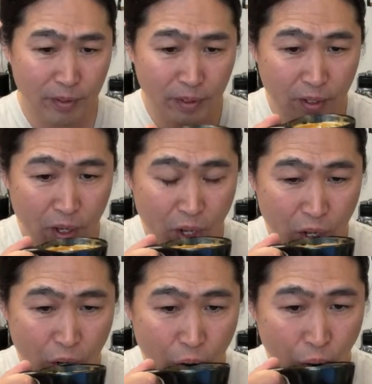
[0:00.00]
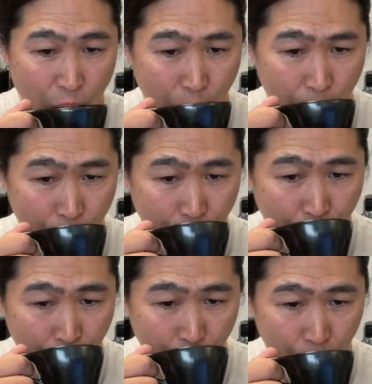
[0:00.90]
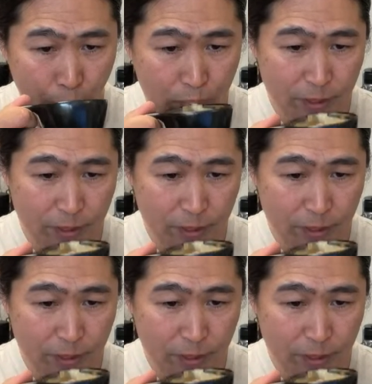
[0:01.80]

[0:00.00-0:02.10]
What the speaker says: Nobody speaks.